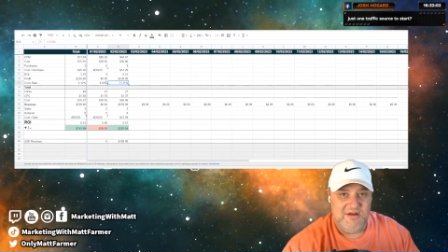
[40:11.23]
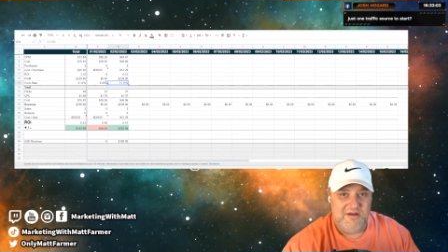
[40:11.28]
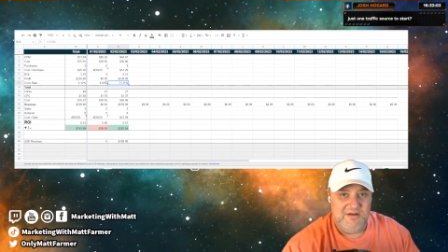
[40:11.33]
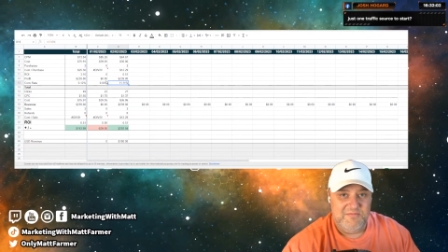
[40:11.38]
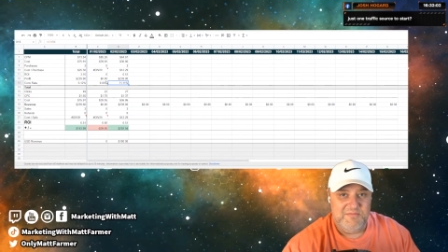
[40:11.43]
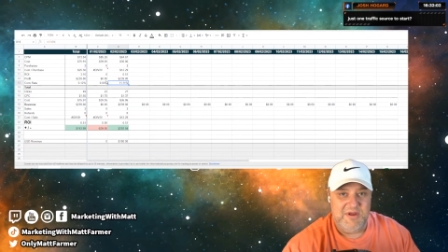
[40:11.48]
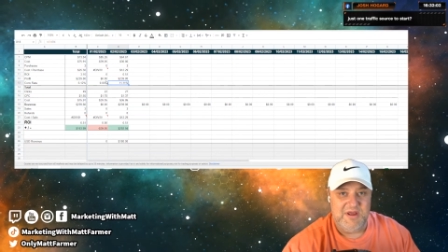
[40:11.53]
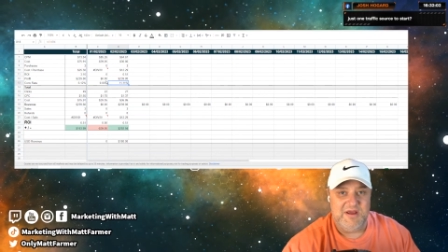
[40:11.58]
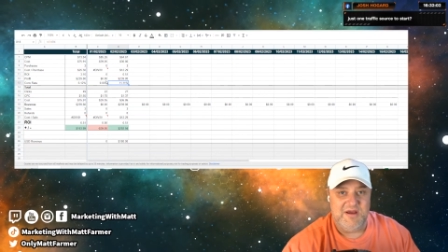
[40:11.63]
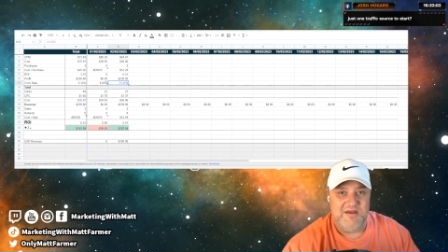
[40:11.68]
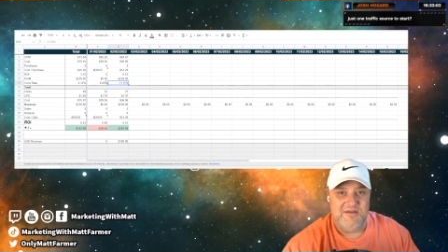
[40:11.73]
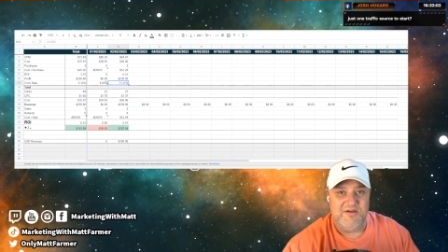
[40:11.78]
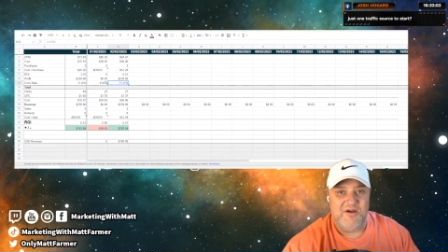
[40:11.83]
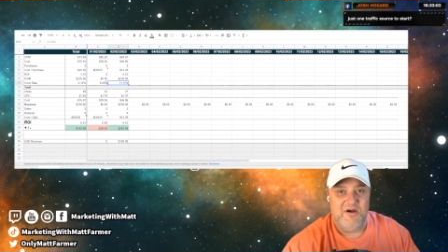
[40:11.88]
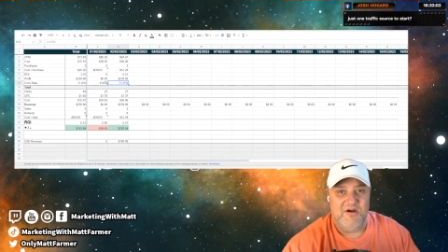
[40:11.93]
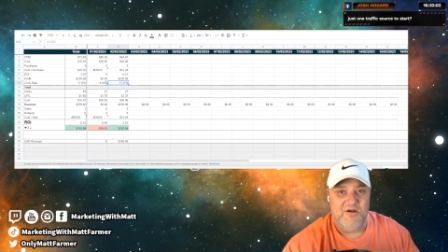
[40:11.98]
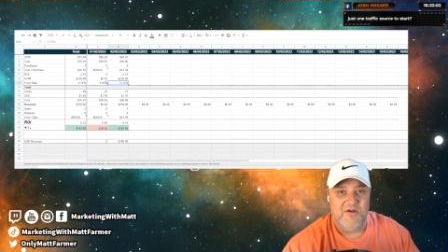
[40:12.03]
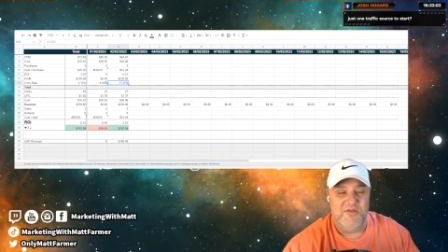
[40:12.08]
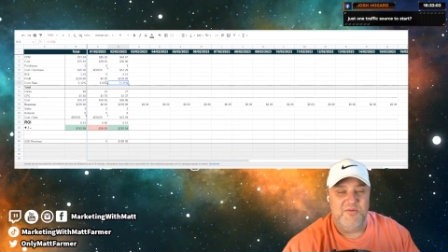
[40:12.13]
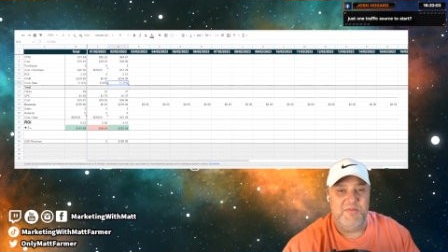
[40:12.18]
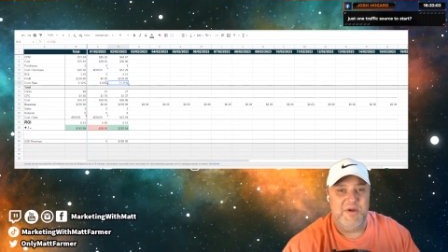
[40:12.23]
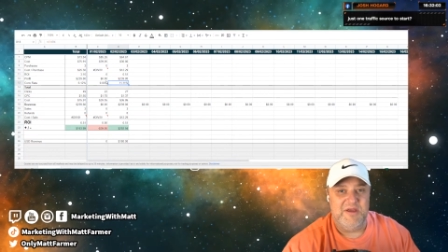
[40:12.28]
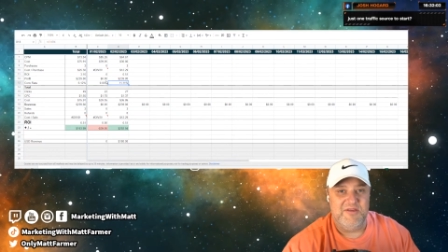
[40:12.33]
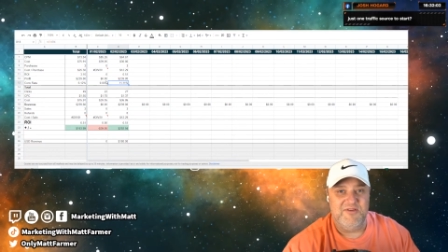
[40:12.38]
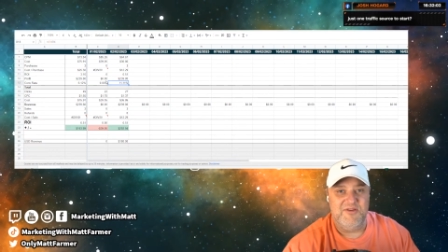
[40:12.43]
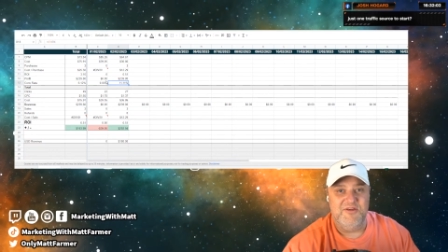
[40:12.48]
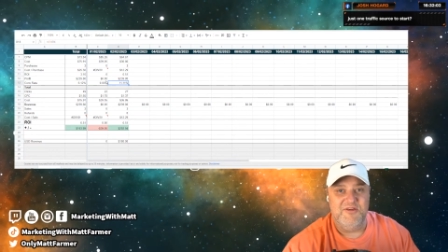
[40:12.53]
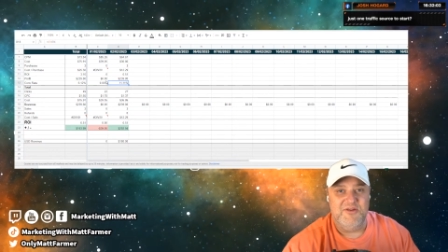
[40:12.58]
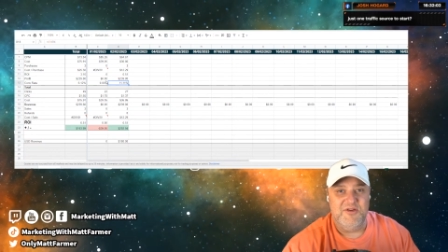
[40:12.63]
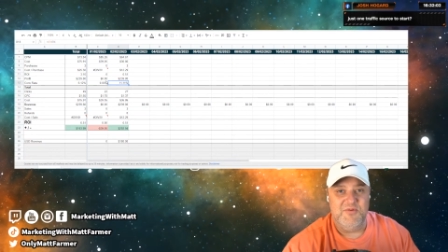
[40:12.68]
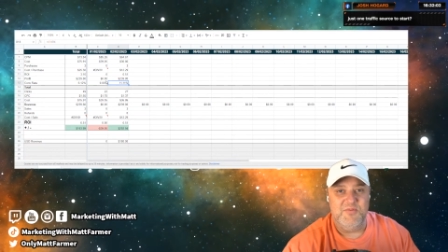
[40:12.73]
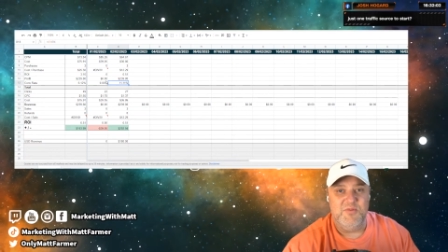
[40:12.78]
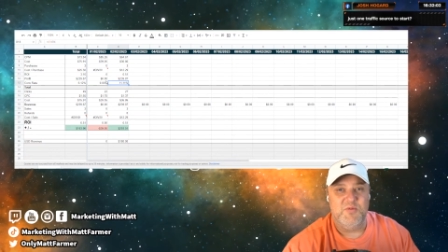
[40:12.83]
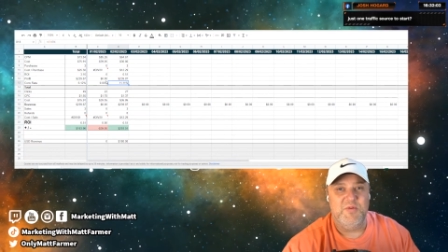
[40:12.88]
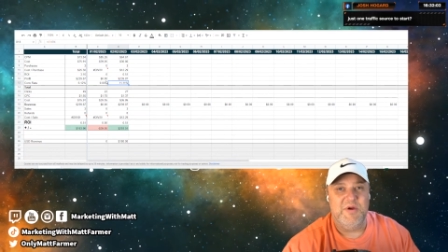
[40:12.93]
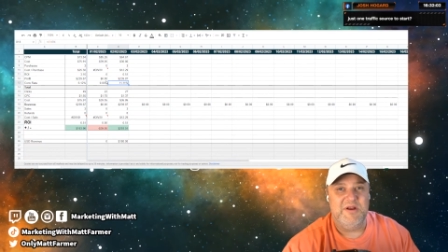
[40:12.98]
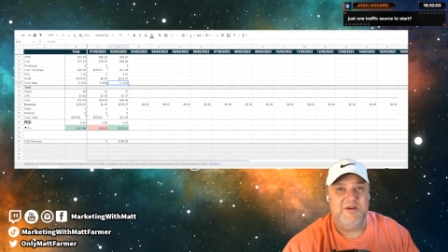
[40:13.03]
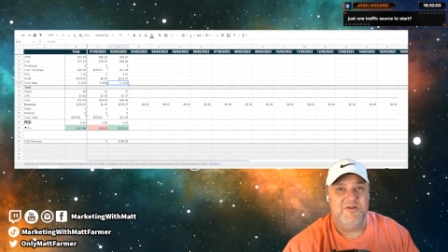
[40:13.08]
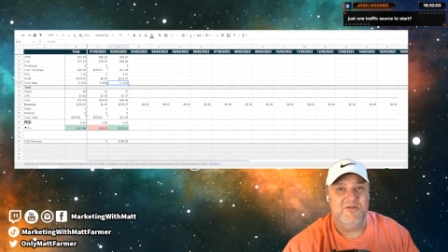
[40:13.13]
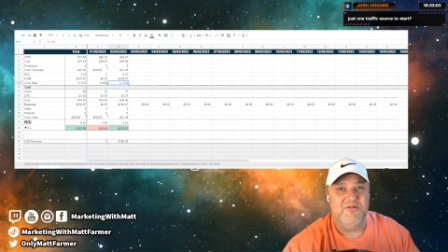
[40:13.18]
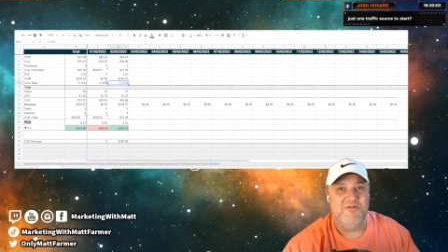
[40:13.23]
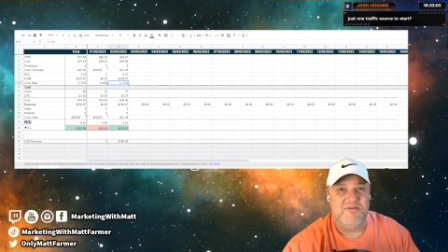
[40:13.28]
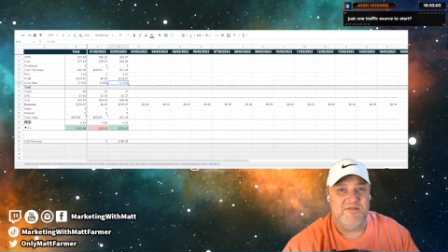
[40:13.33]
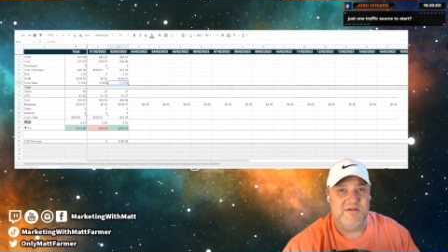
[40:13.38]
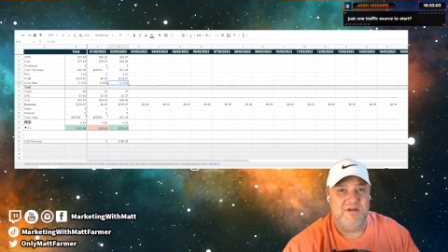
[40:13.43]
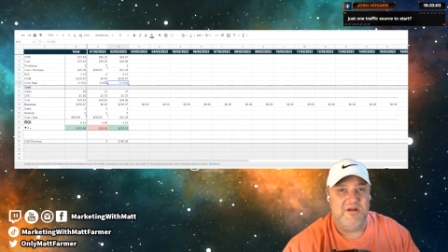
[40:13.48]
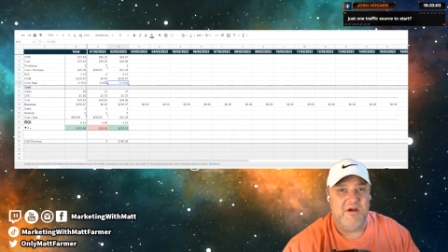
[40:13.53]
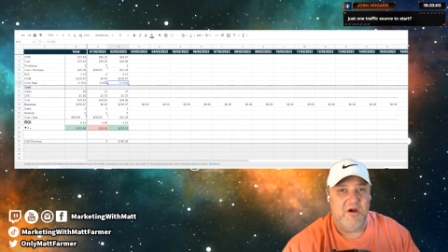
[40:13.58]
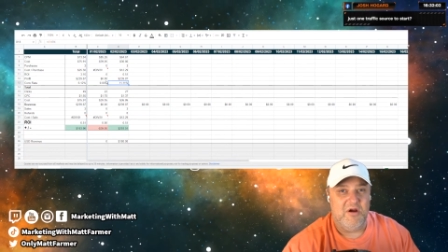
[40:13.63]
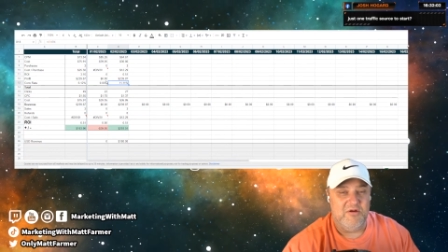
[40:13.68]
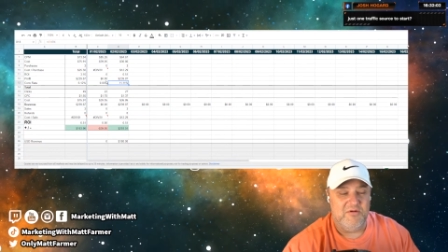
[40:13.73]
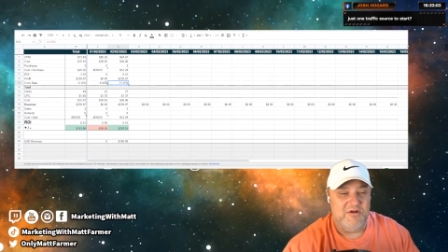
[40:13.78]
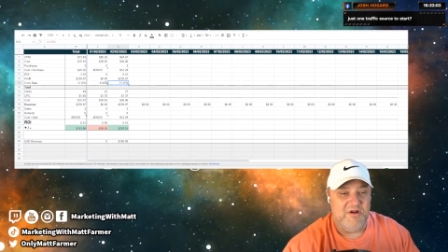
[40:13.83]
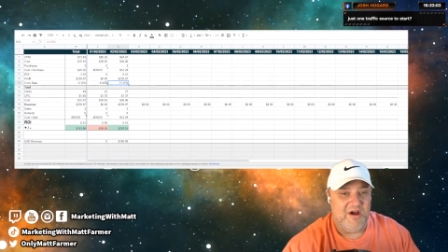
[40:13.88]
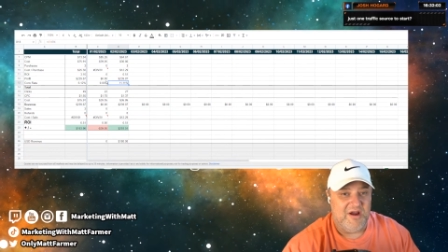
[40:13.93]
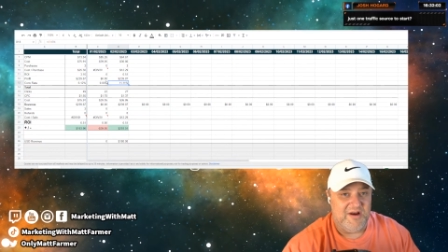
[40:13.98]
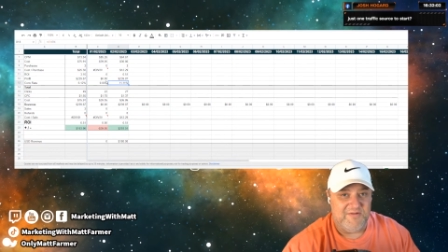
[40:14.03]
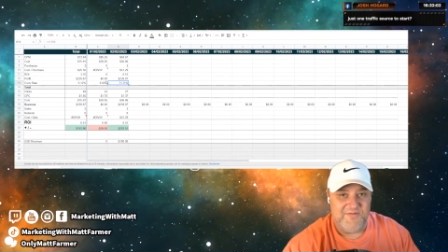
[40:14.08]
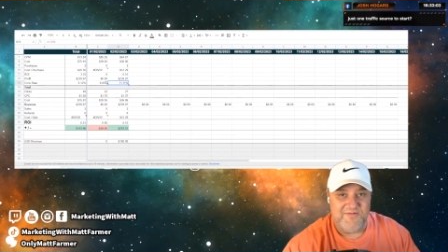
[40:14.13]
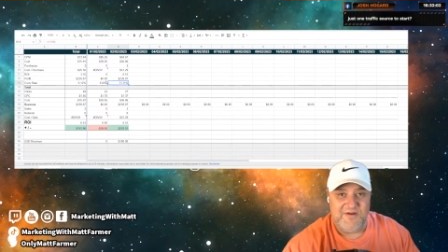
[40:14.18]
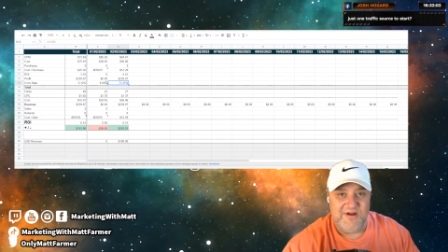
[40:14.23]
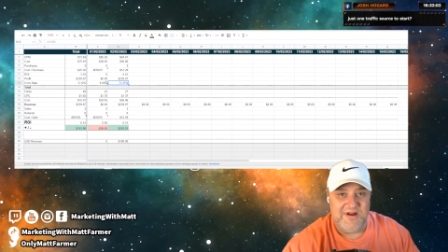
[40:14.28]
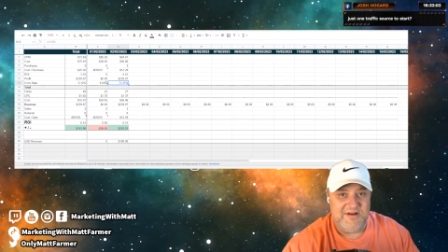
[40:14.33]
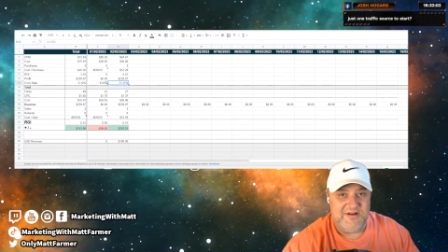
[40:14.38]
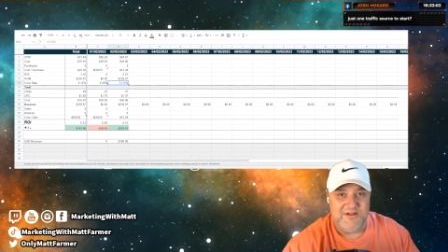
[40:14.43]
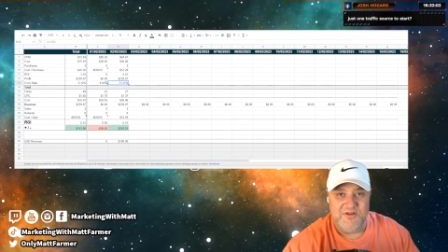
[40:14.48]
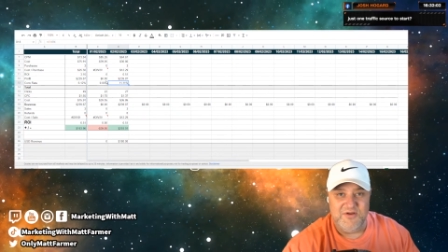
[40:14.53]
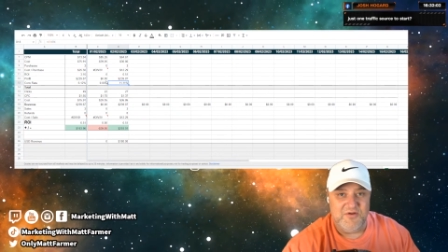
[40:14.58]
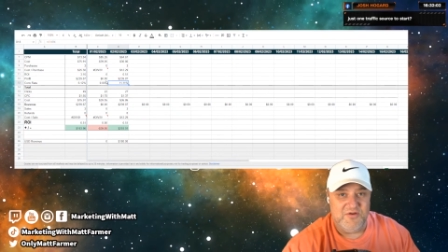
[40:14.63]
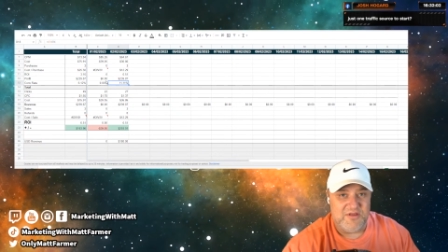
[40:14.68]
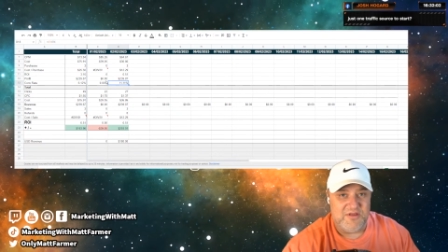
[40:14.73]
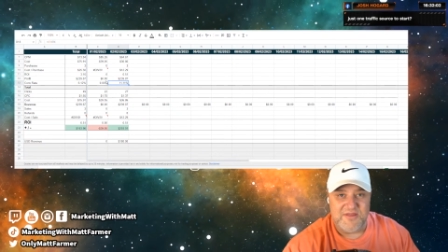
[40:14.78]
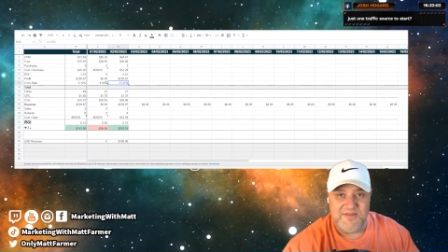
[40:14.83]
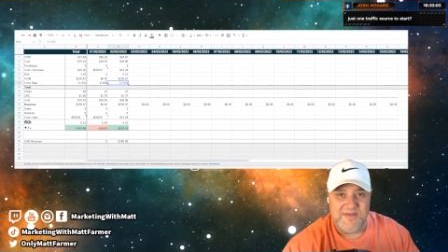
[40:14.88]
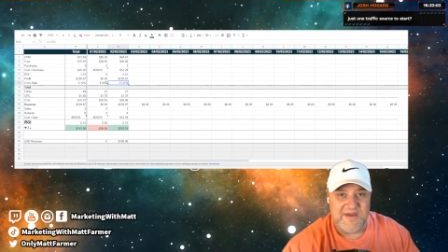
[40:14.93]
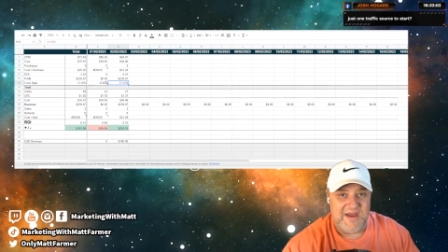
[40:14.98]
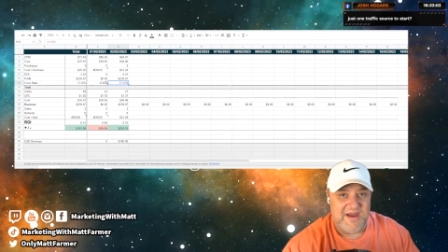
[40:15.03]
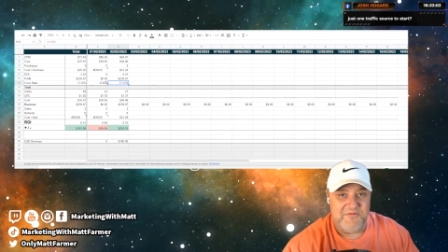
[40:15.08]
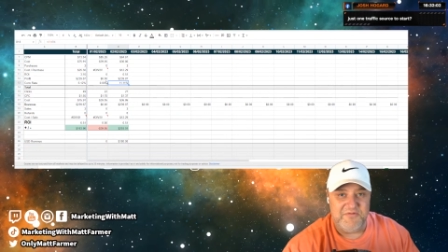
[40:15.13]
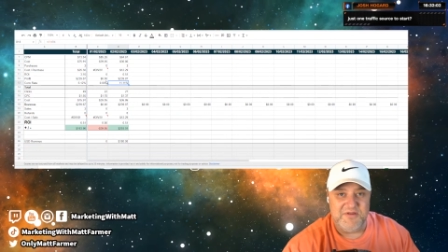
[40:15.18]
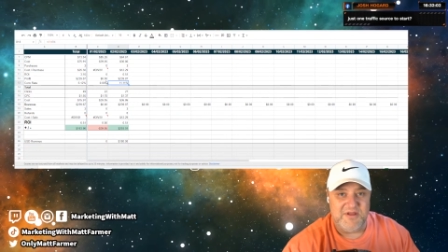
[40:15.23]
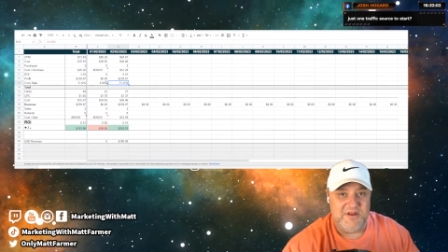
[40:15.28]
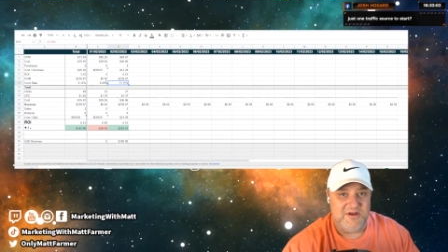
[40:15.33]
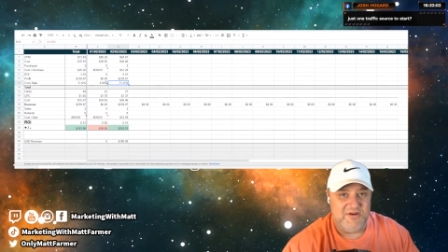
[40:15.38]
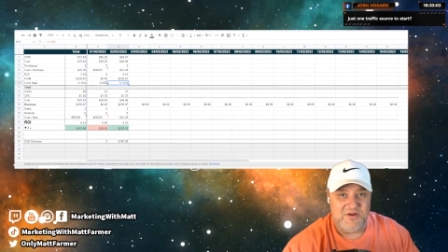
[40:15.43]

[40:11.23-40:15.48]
because all the best YouTube spenders are not afraid to lose $1,000,